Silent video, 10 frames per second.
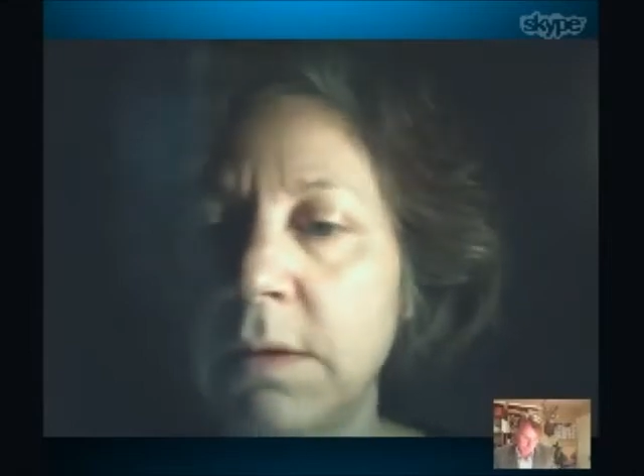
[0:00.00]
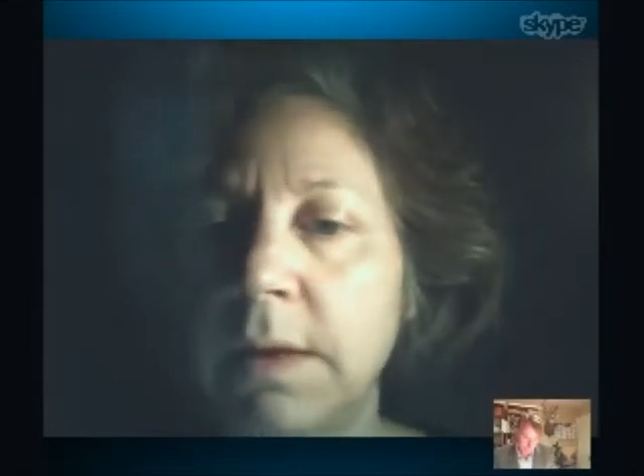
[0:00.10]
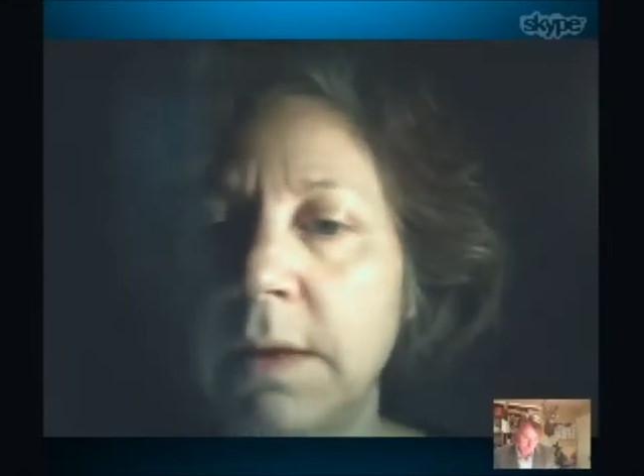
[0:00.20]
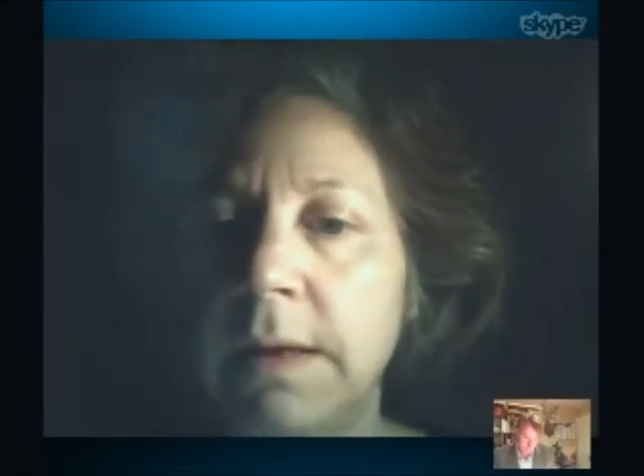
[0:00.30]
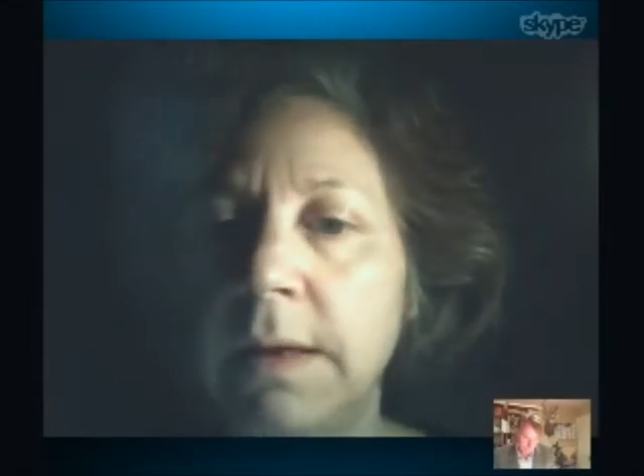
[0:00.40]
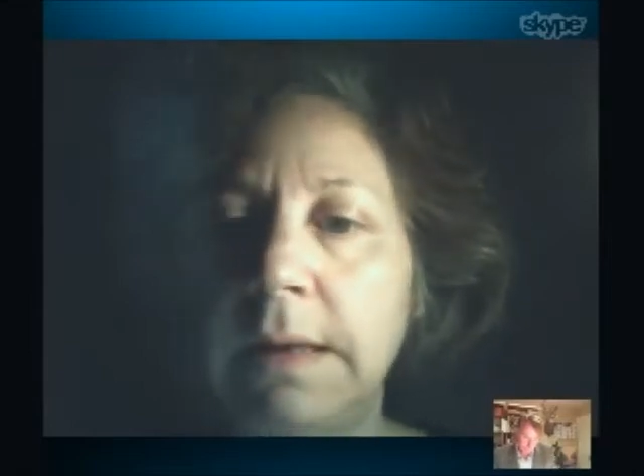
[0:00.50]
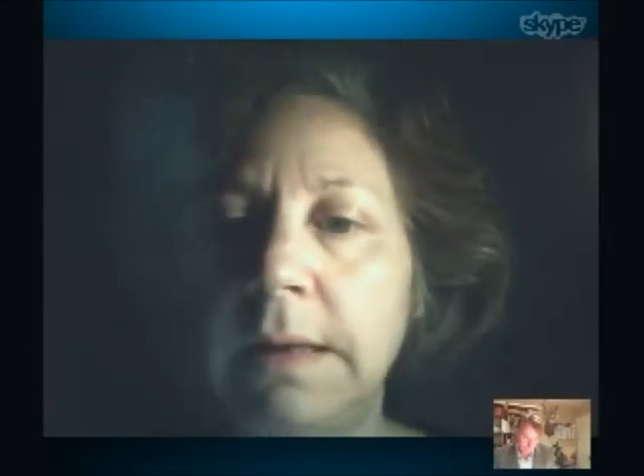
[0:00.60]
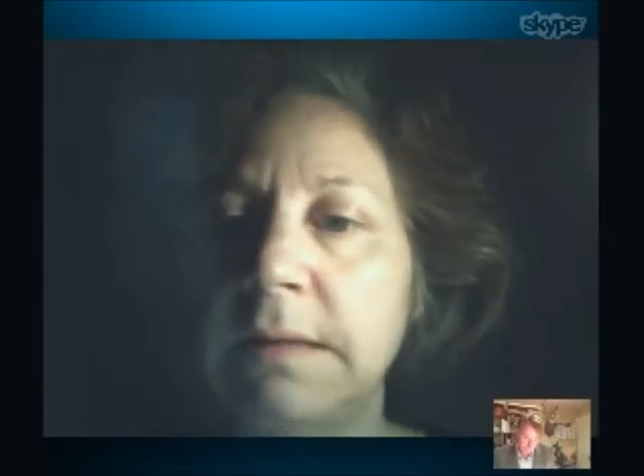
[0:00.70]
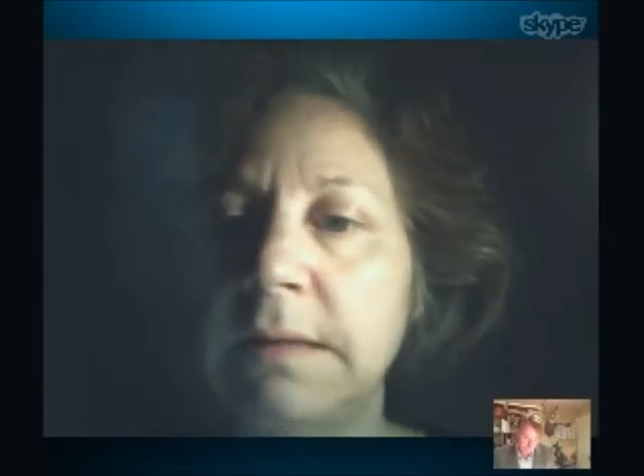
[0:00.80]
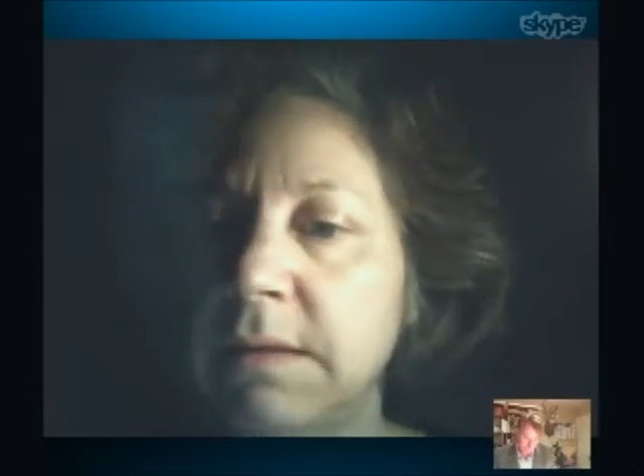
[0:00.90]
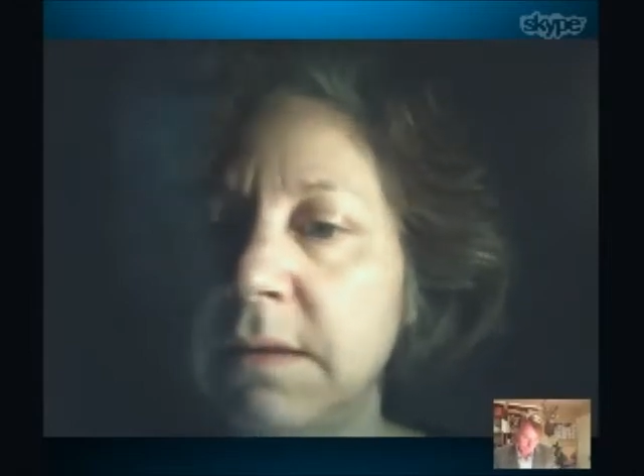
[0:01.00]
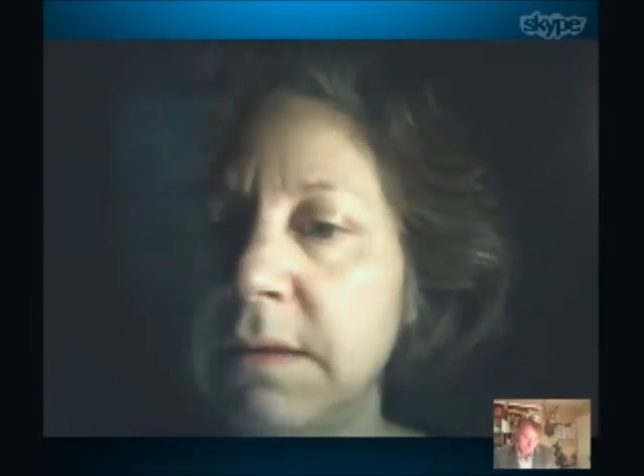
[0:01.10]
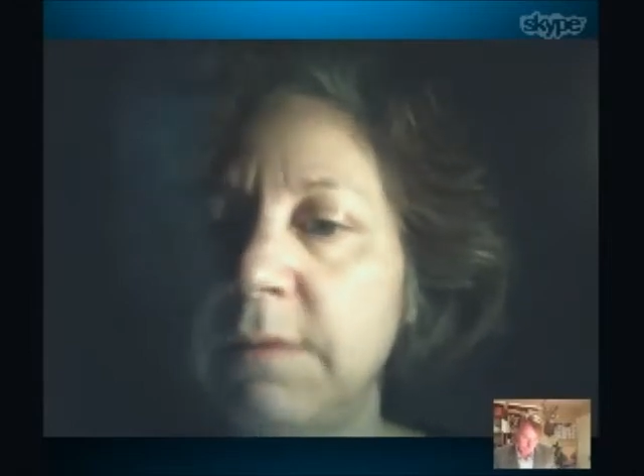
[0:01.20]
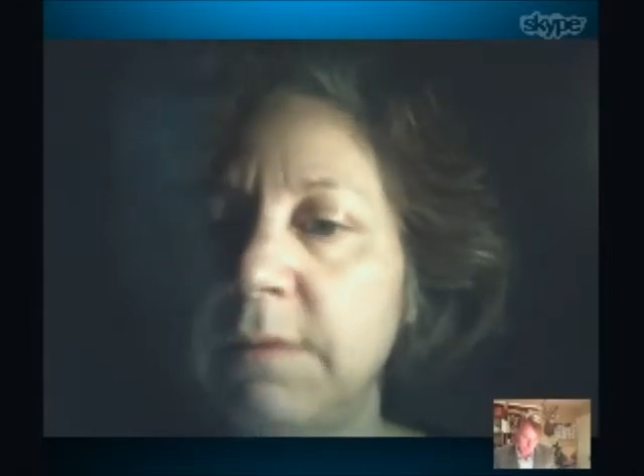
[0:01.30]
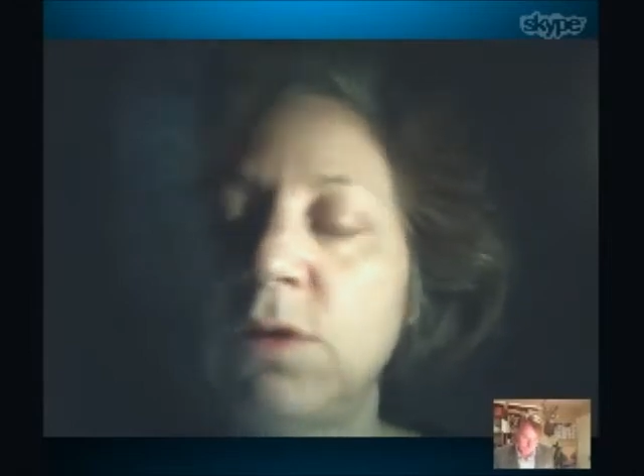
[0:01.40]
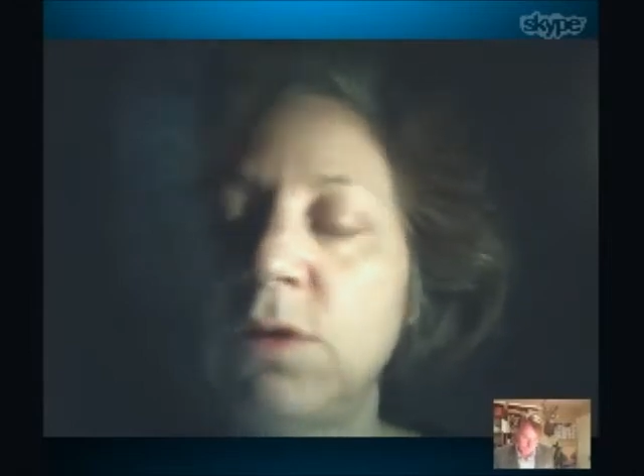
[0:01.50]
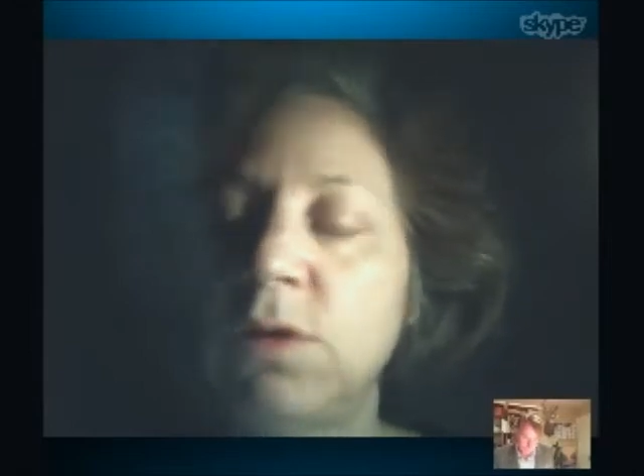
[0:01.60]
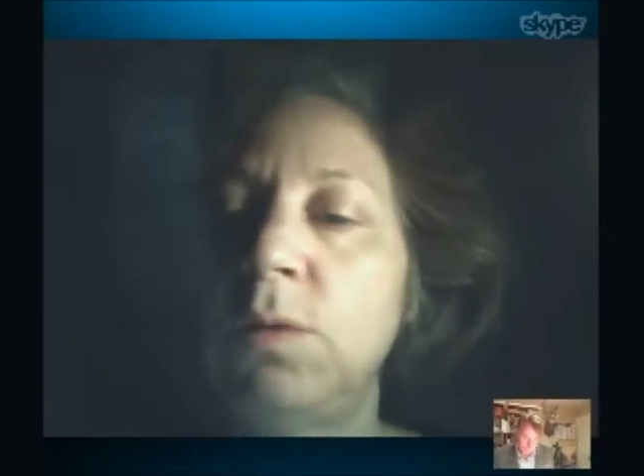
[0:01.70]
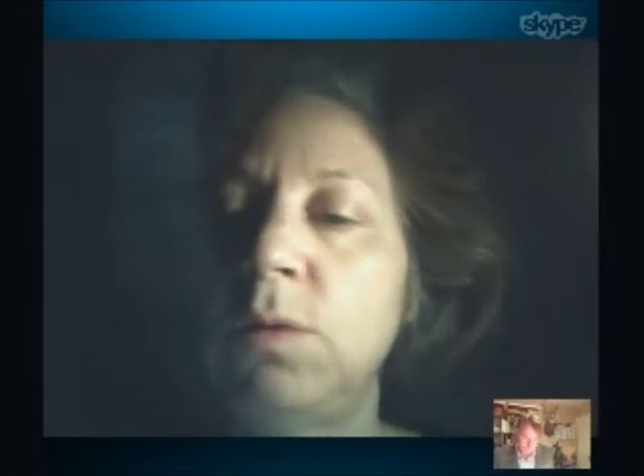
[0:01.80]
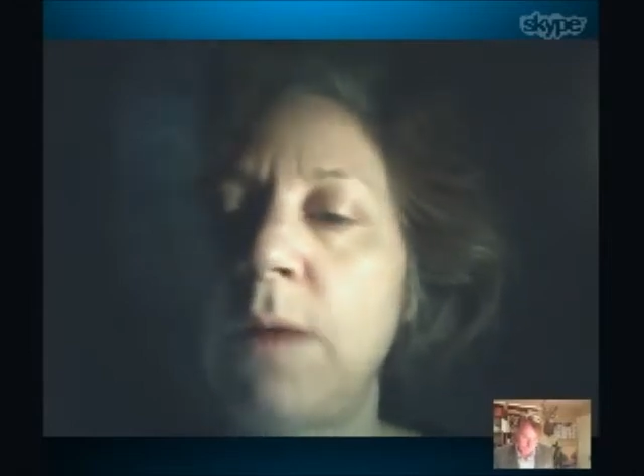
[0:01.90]
sensitive to
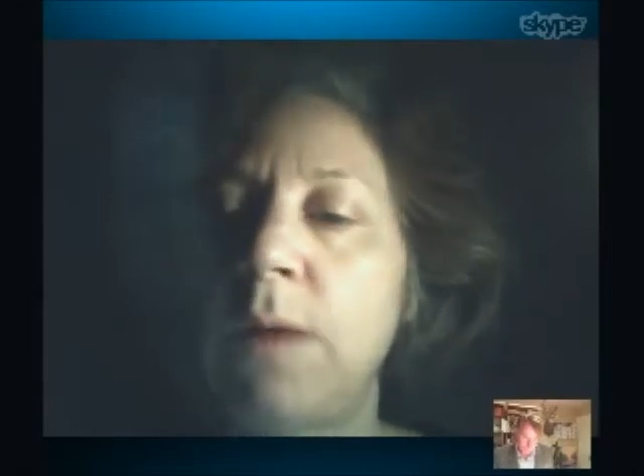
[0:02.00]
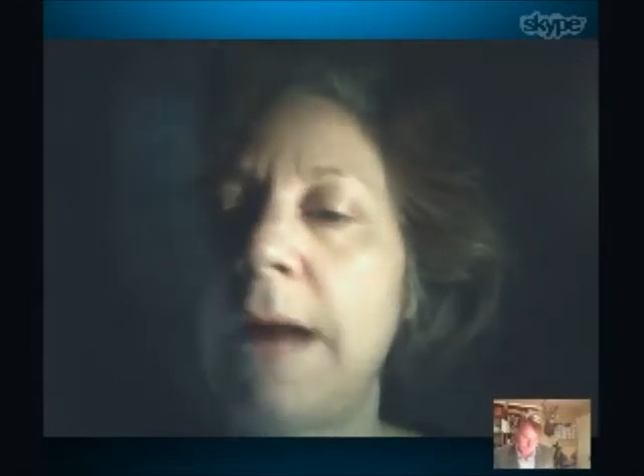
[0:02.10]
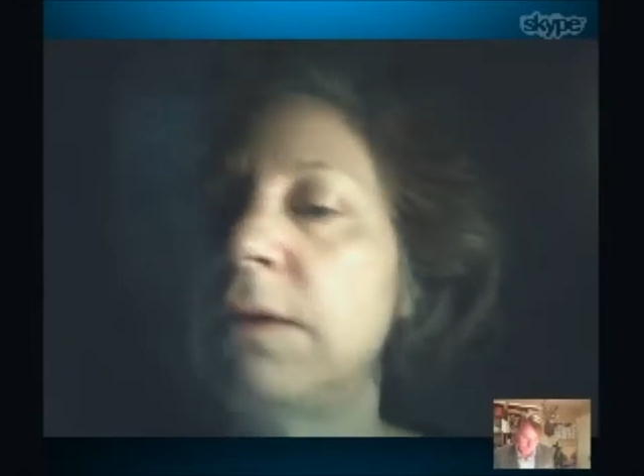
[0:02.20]
accusations